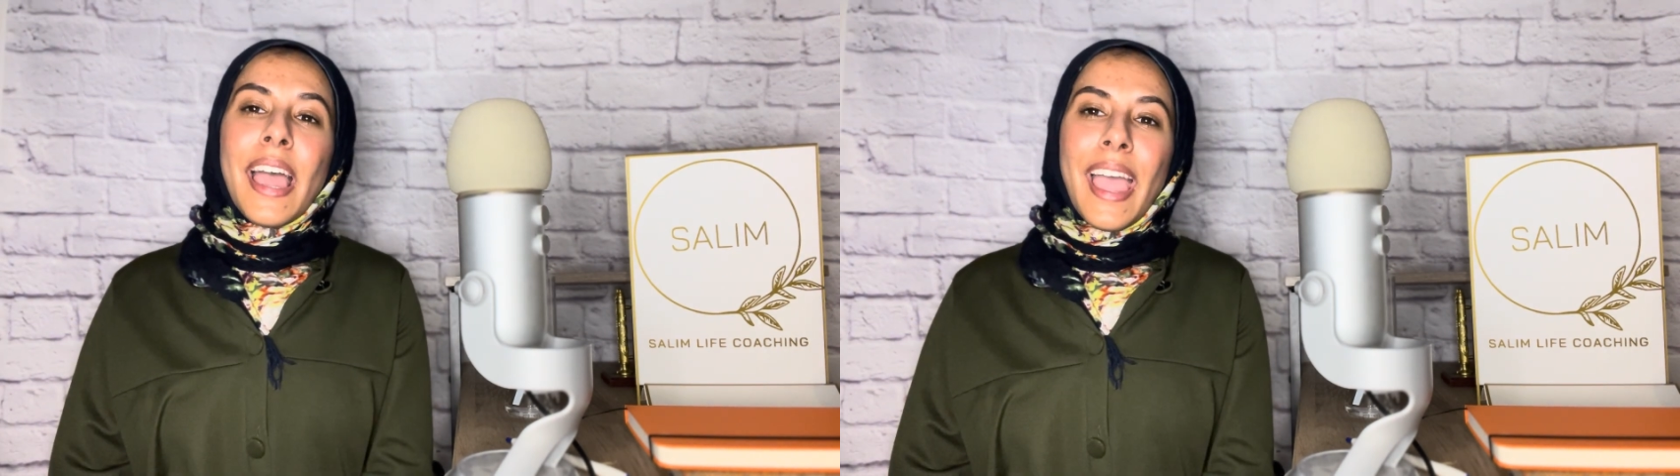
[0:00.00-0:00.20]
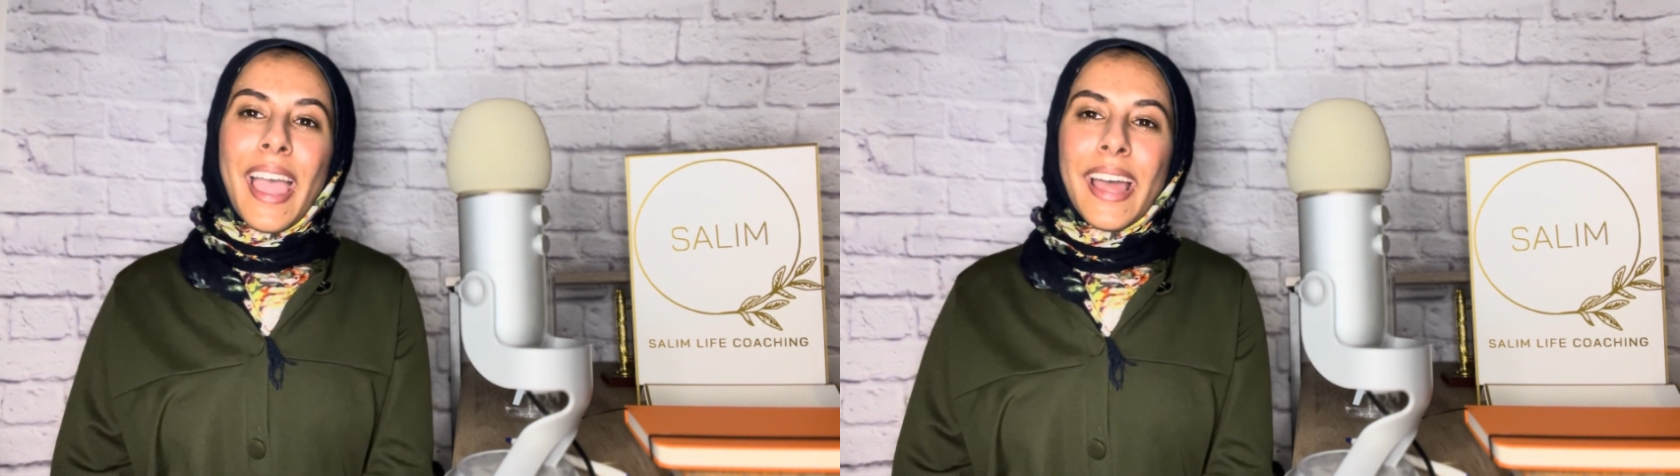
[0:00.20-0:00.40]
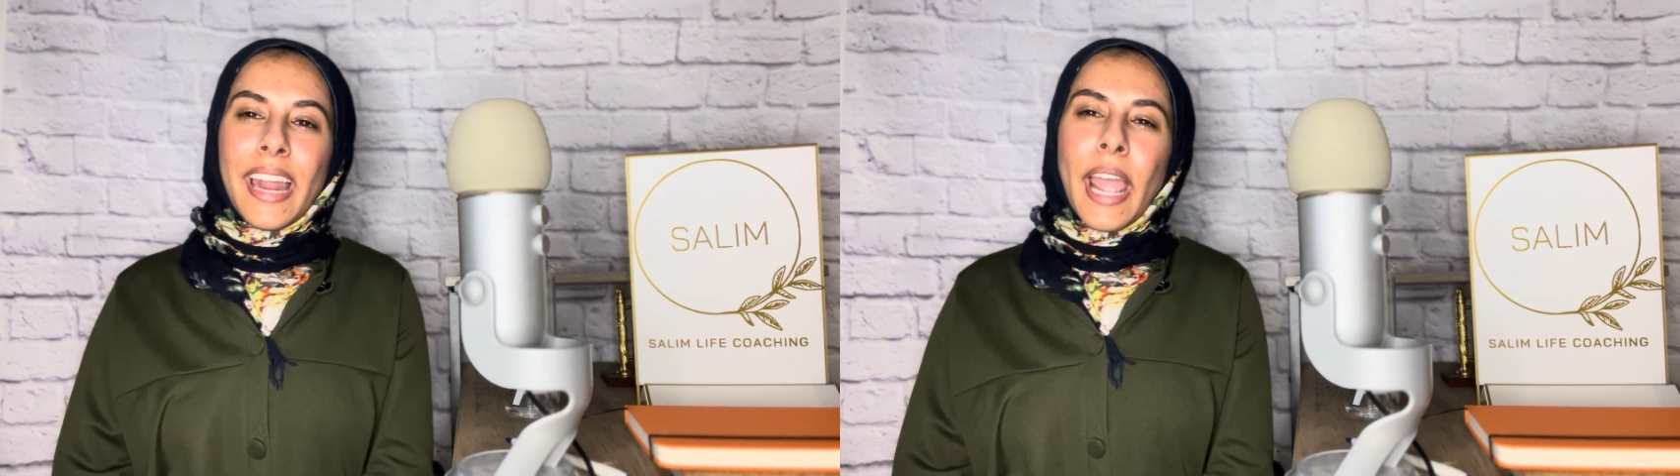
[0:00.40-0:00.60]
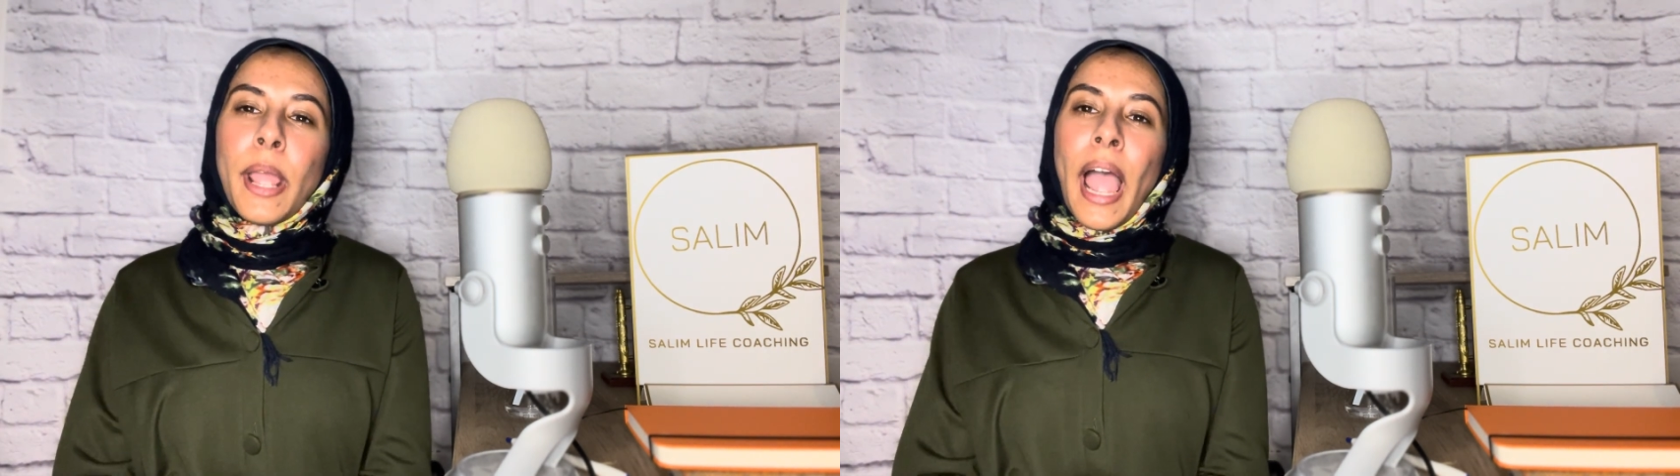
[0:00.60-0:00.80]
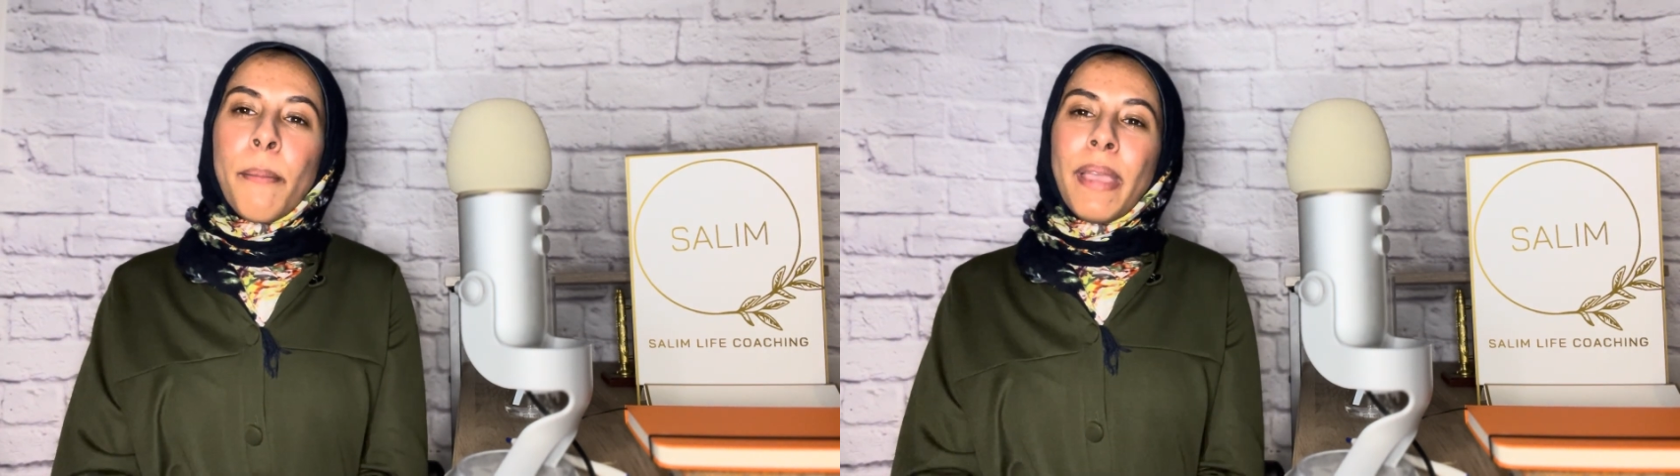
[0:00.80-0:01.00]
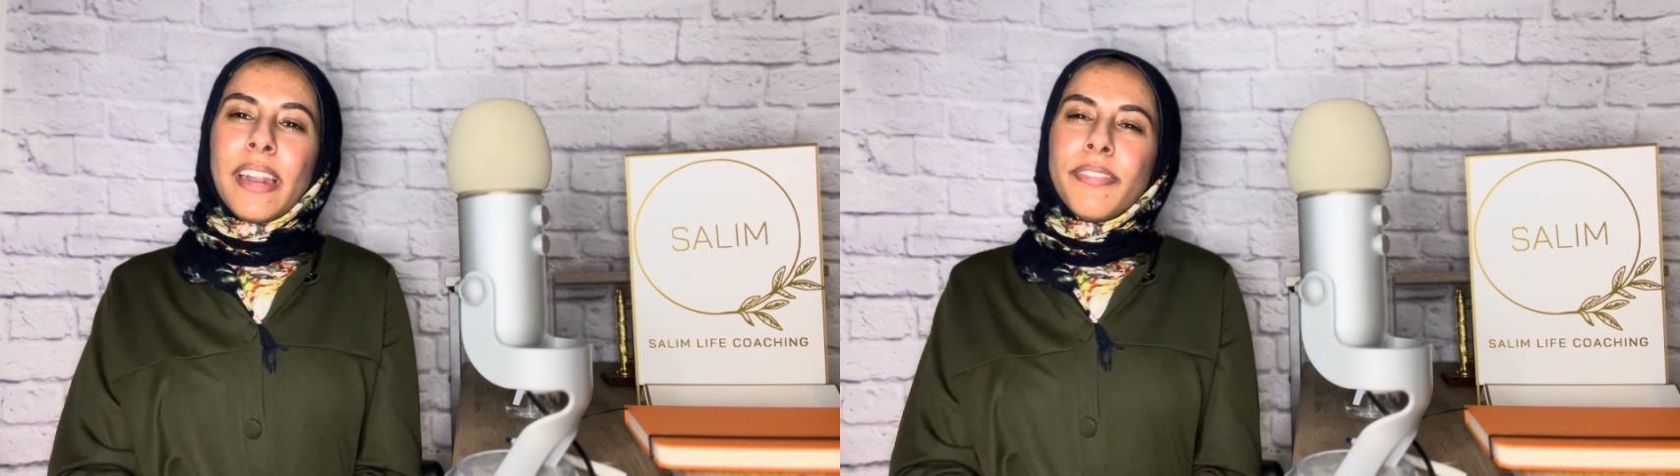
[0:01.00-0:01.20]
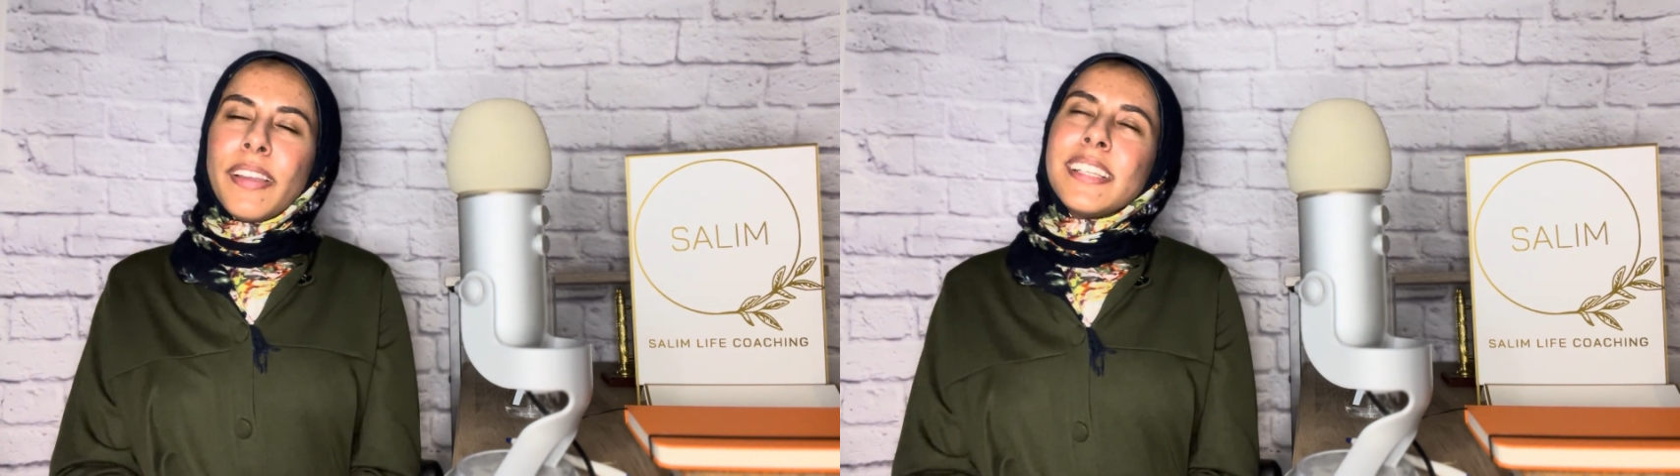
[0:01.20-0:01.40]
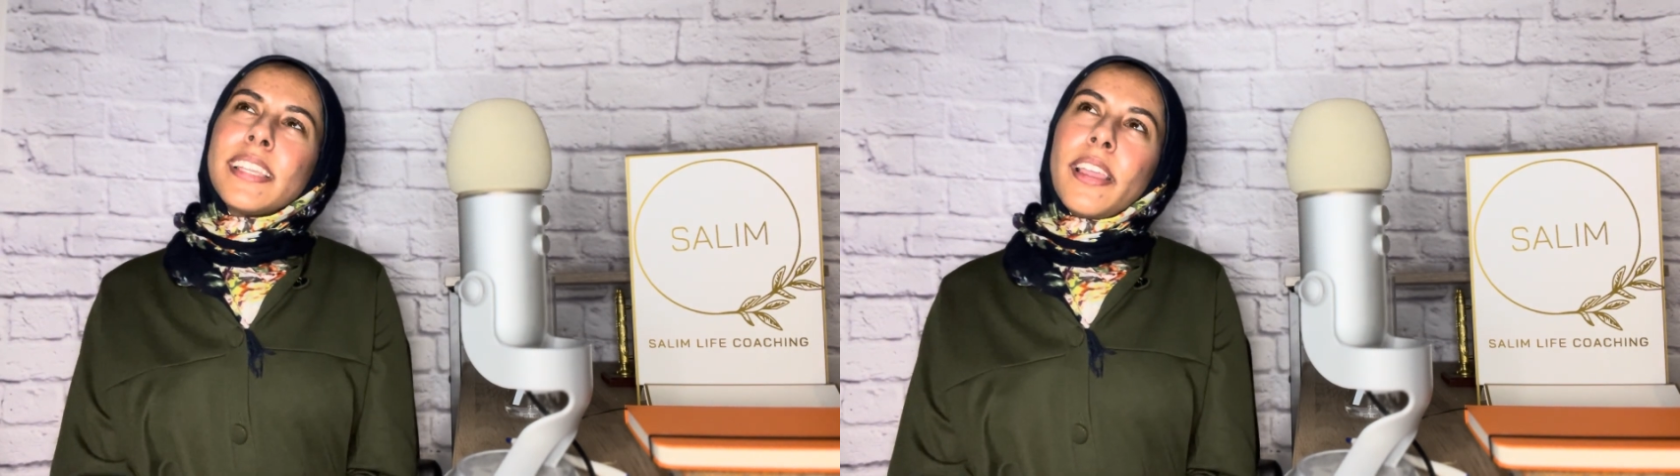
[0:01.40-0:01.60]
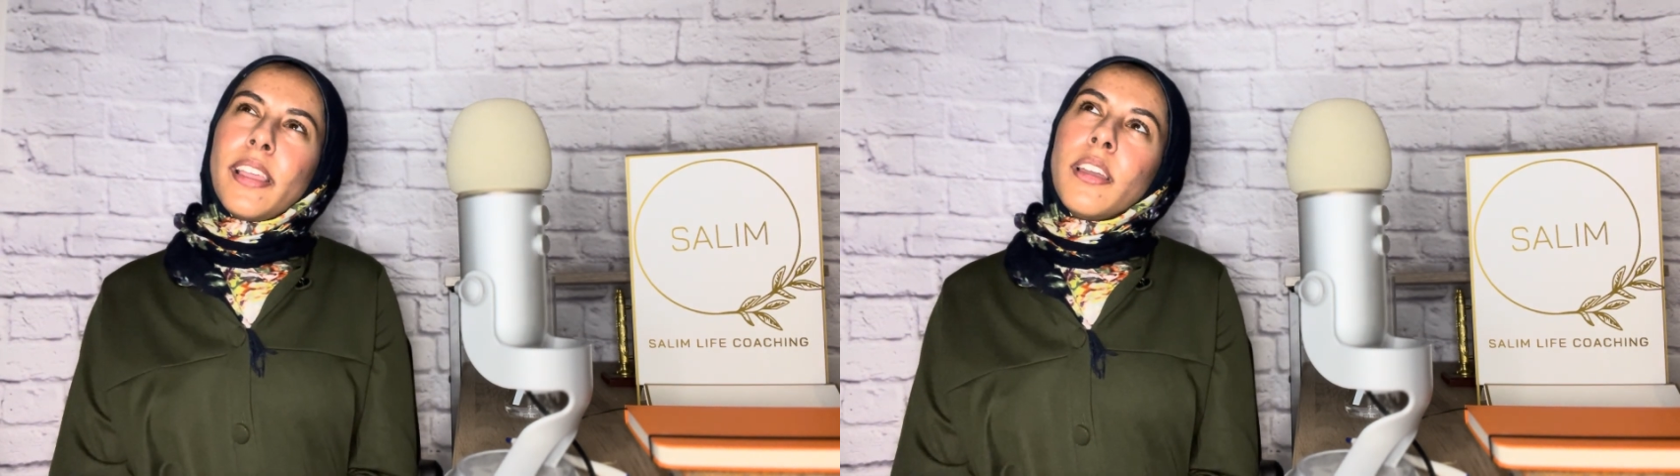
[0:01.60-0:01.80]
And I made a face like